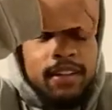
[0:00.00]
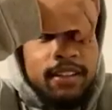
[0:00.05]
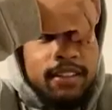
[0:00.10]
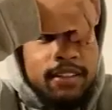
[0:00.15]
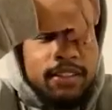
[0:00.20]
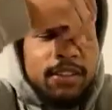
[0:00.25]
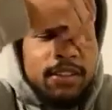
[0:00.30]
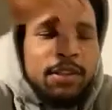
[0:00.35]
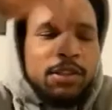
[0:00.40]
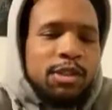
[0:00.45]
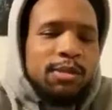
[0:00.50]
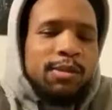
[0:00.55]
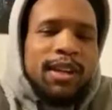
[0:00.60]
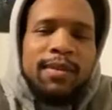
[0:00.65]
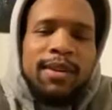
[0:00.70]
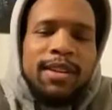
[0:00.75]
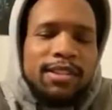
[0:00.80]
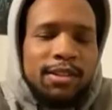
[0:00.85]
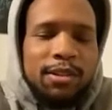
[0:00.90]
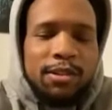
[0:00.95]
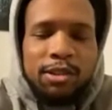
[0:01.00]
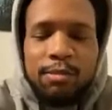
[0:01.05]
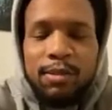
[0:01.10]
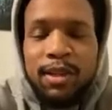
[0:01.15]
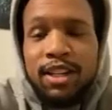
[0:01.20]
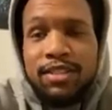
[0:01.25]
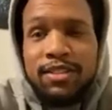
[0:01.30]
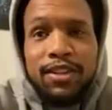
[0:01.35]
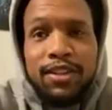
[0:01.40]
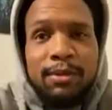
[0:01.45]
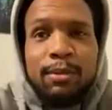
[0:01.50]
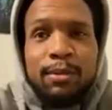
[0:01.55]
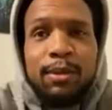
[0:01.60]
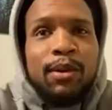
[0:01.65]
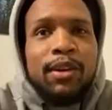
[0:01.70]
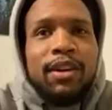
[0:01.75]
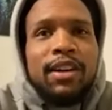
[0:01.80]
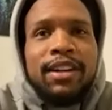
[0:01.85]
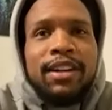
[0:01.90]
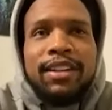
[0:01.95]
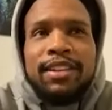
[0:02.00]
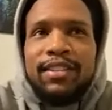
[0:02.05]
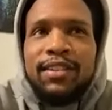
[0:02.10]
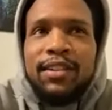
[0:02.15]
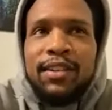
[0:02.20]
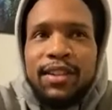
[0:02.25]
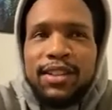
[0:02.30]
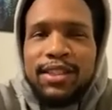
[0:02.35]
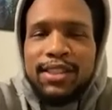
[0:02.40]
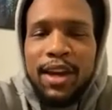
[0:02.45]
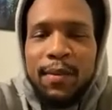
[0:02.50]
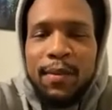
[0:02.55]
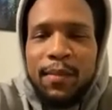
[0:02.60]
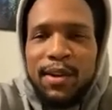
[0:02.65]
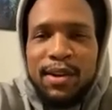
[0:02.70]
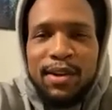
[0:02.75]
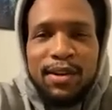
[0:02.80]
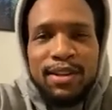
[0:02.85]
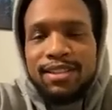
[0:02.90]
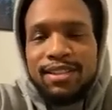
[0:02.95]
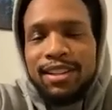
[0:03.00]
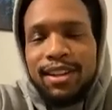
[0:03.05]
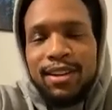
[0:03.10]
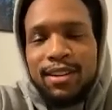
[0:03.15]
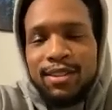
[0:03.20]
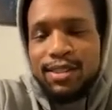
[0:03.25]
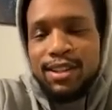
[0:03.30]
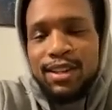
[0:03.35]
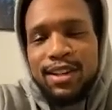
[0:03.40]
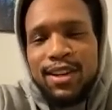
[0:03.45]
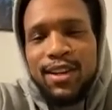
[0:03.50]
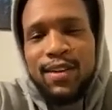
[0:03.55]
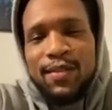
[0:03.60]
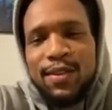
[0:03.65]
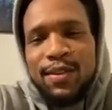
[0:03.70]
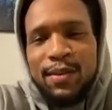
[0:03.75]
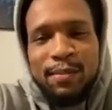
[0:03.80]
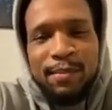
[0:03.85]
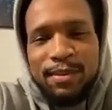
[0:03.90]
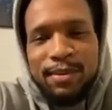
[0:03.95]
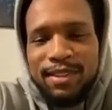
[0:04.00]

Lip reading: Social media. My social media is very boring. You just type in Chris Gales and I come up.